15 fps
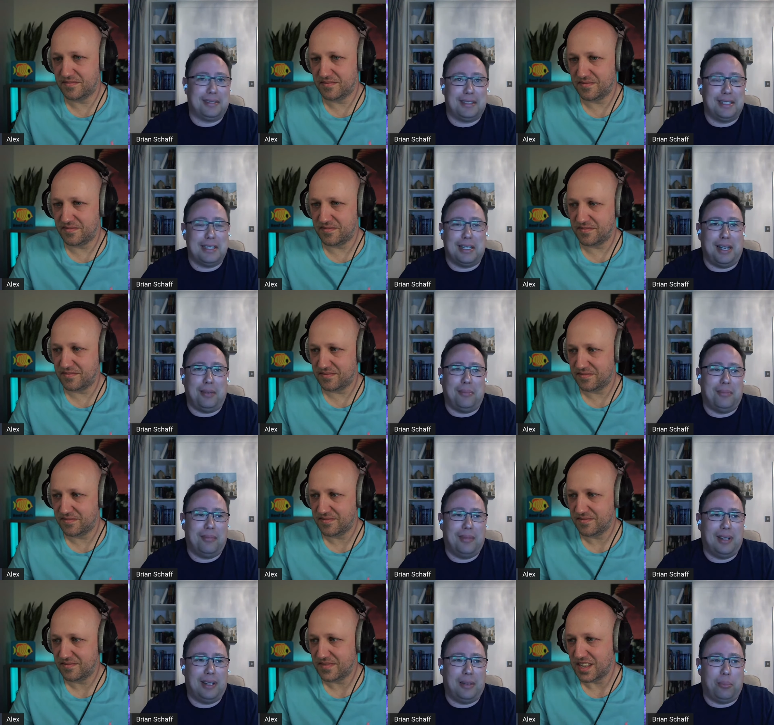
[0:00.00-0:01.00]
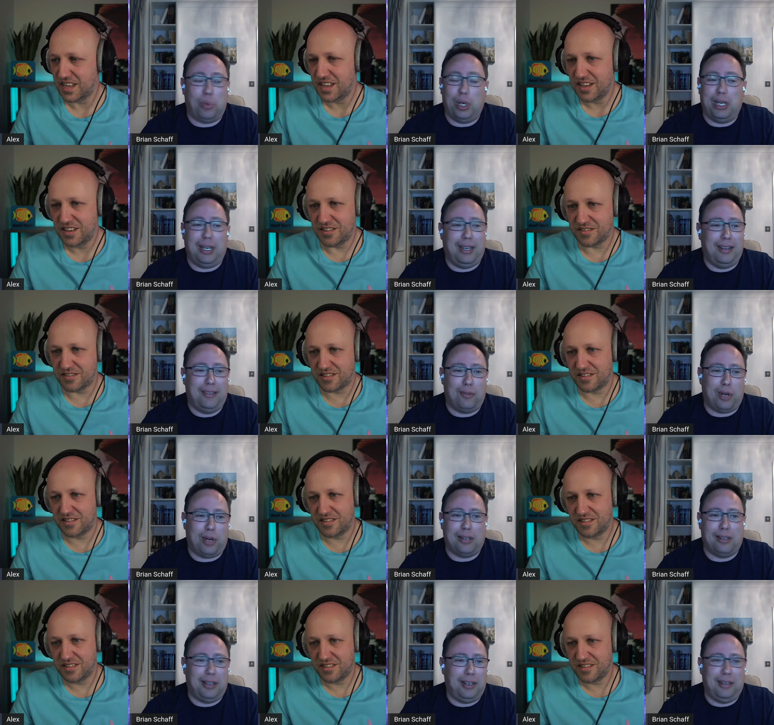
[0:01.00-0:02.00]
Speaker 1: since then, breeding
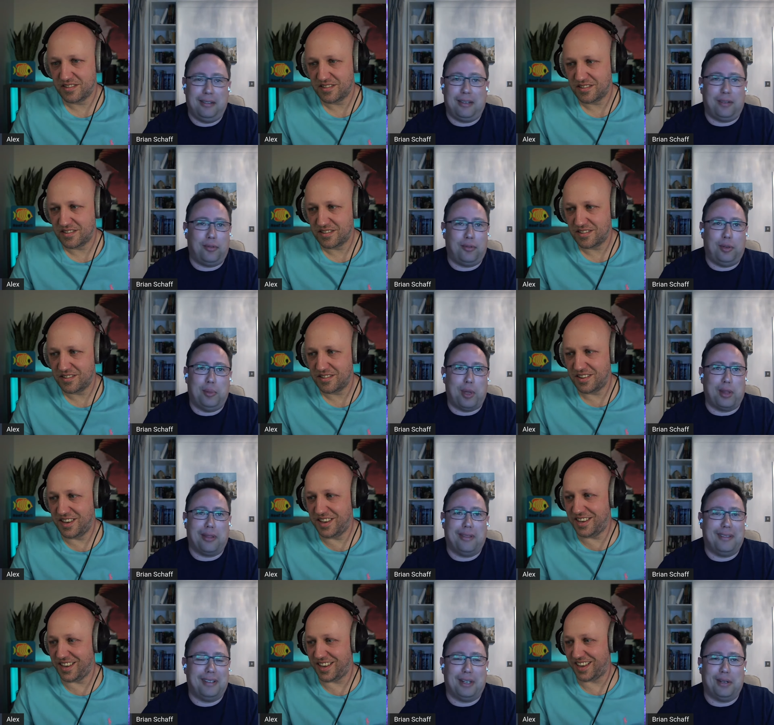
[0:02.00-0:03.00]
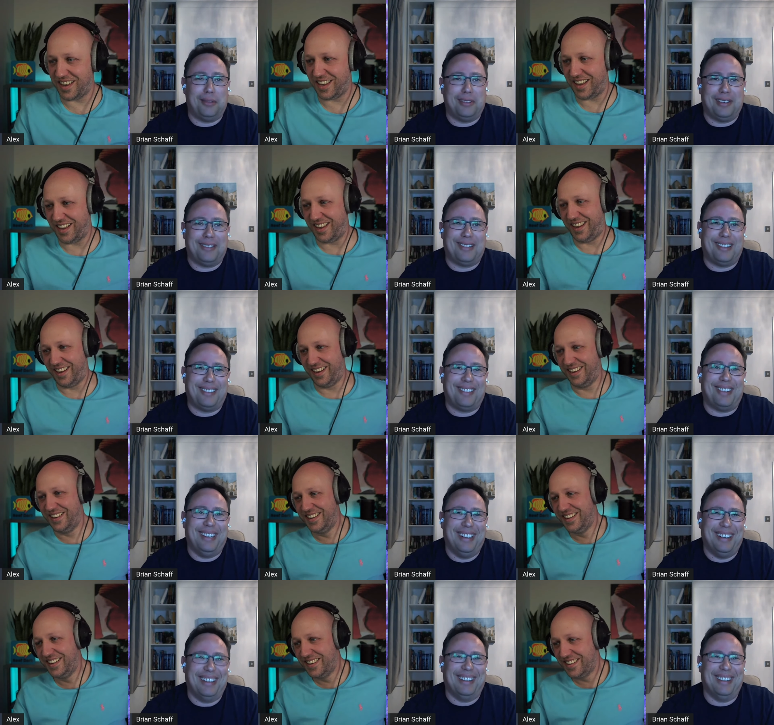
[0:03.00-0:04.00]
regularly every month, you know, every
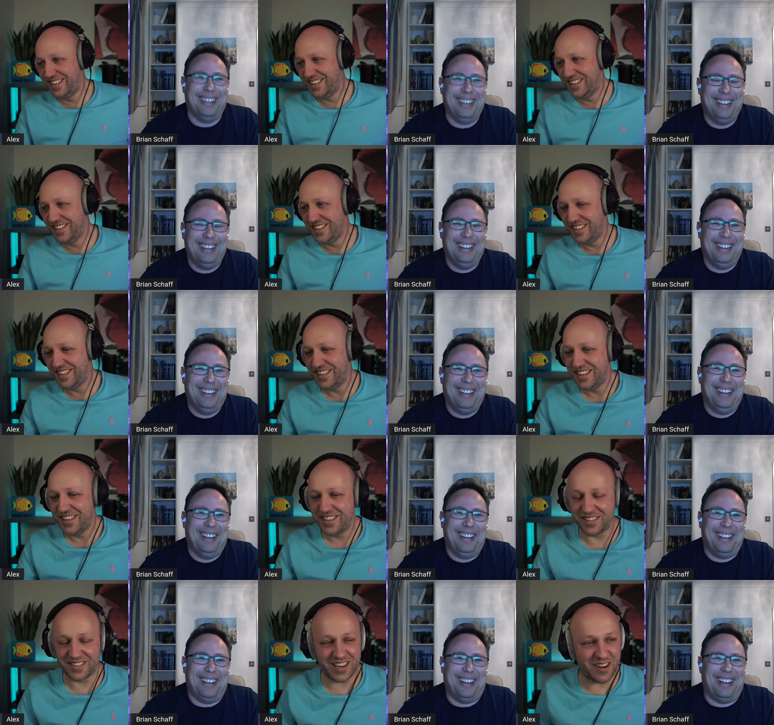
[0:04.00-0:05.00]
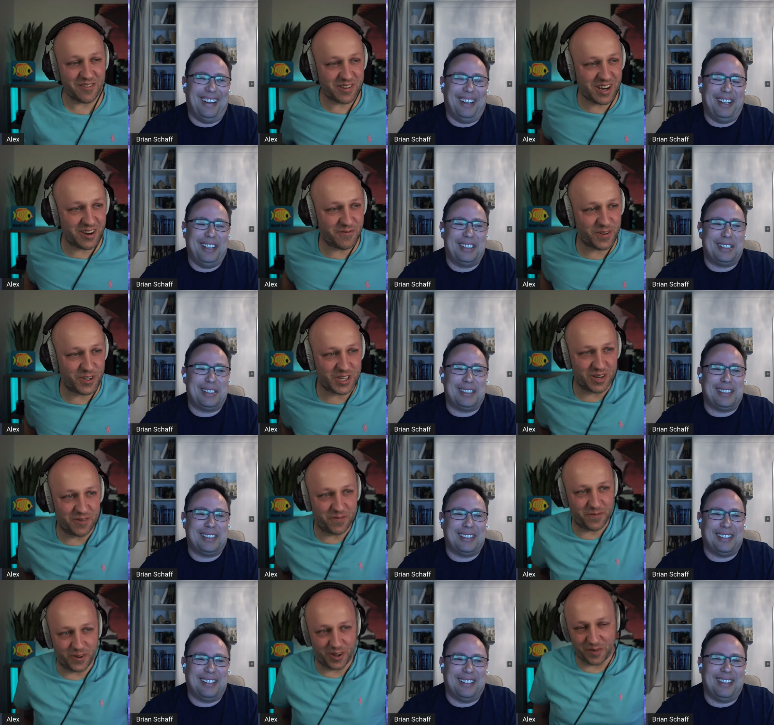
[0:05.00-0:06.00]
because clown, uh, clownfish
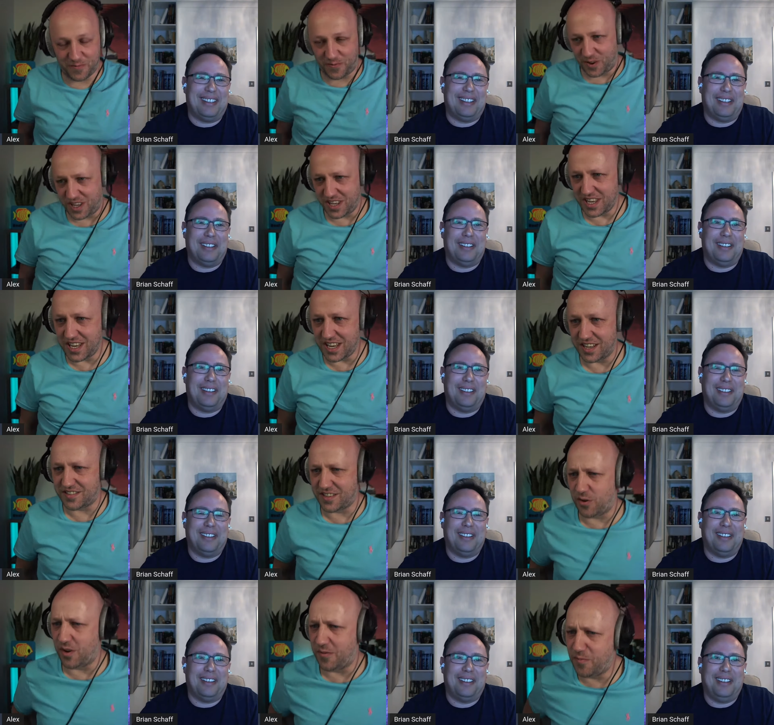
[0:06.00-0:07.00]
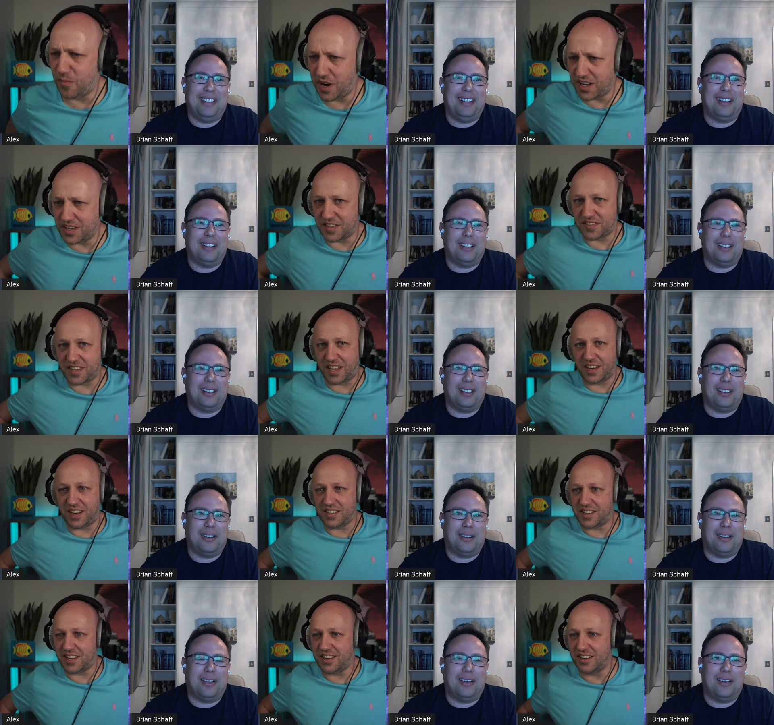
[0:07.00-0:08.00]
Speaker 2: live for, for years. So my understanding
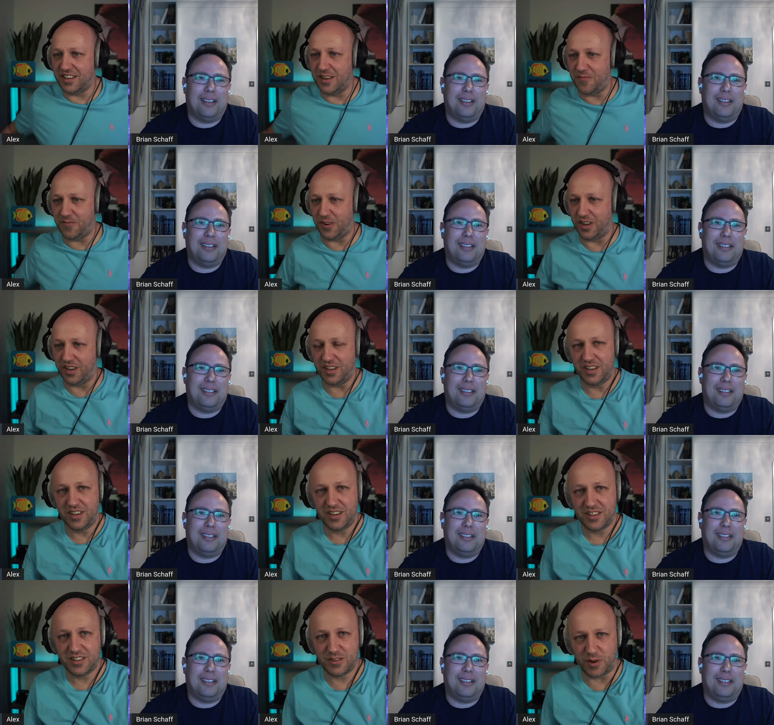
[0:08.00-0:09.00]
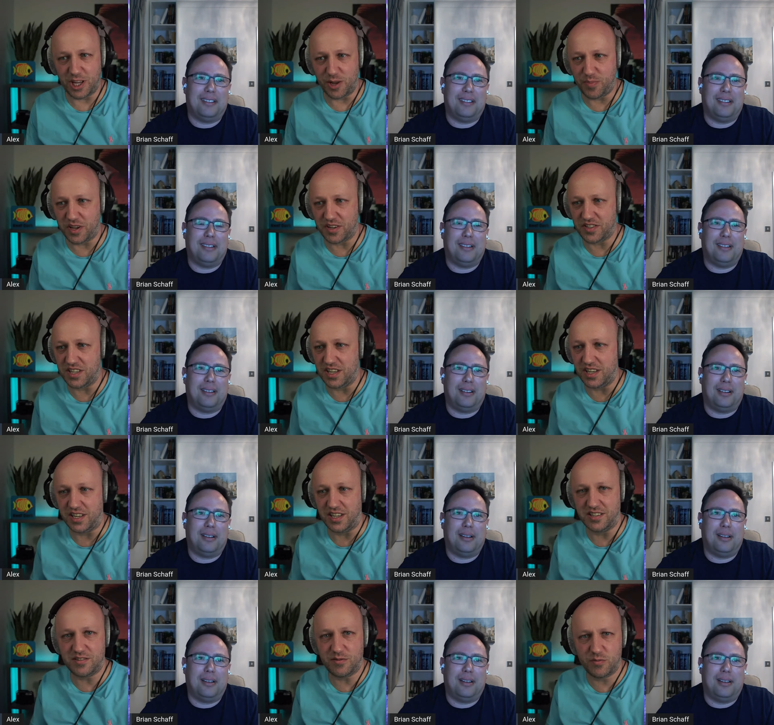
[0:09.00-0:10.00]
is they can live for 20 plus
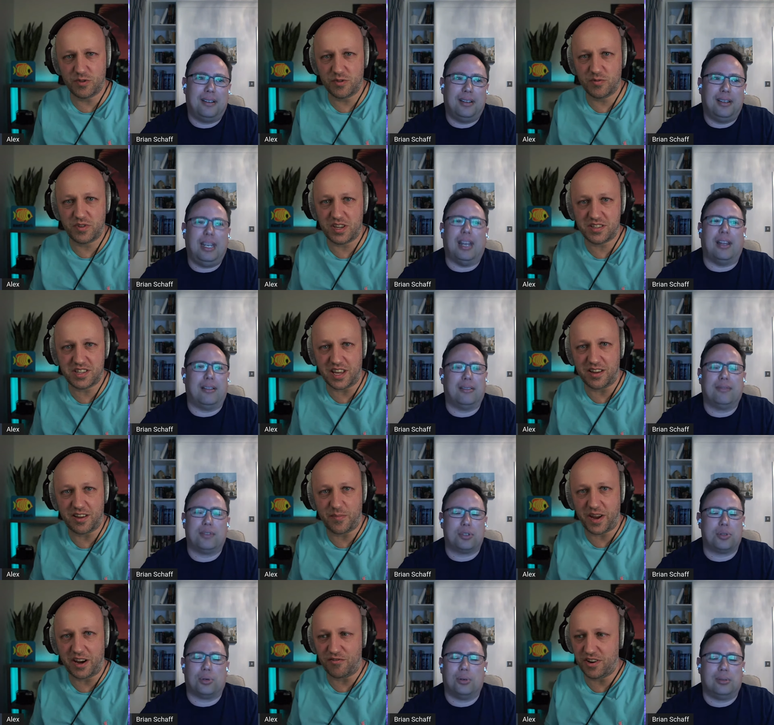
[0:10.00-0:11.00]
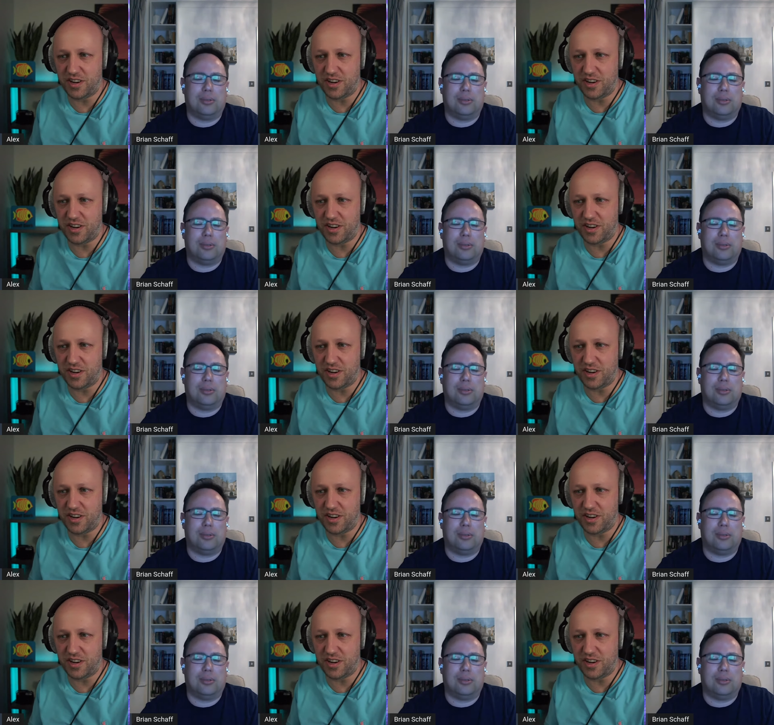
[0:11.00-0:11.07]
years. Yeah, is that, sure. that